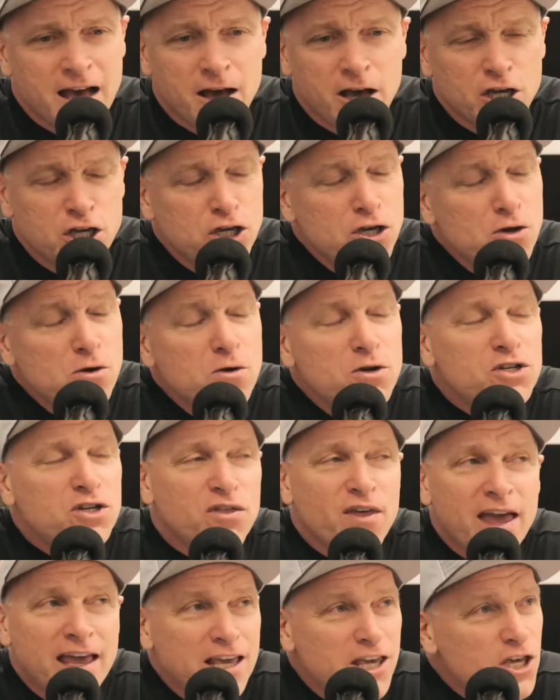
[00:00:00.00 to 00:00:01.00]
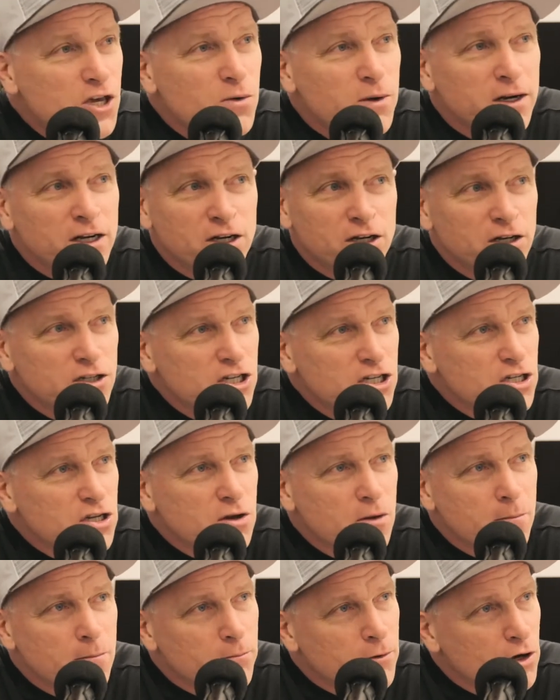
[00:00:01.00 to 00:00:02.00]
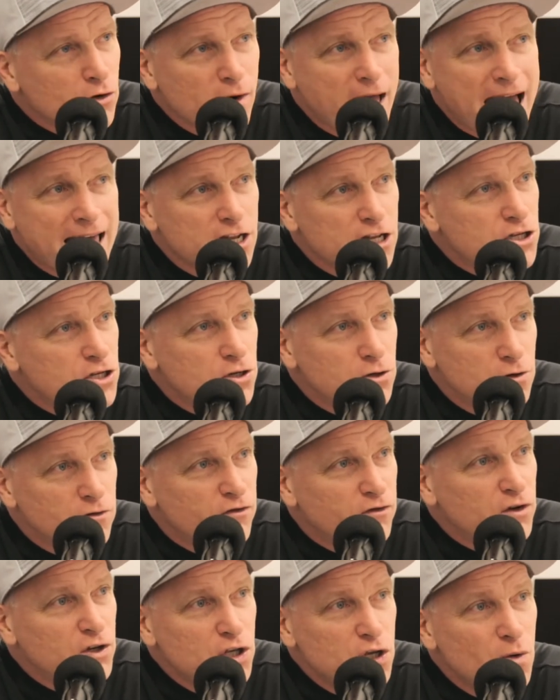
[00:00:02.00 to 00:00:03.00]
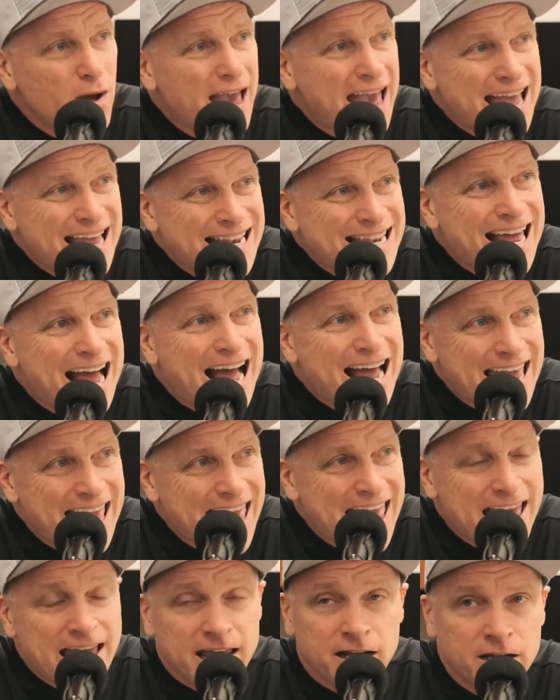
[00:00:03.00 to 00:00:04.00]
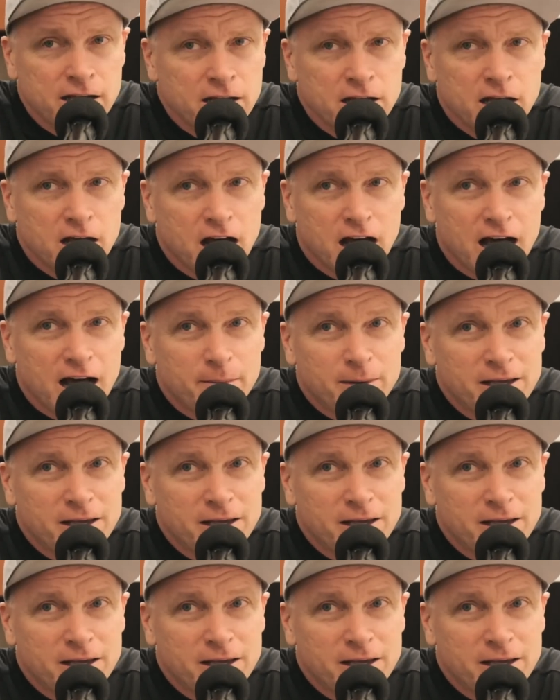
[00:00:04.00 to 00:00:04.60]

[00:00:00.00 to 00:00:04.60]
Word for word: huge thank you and just gratitude for you and Diane uh,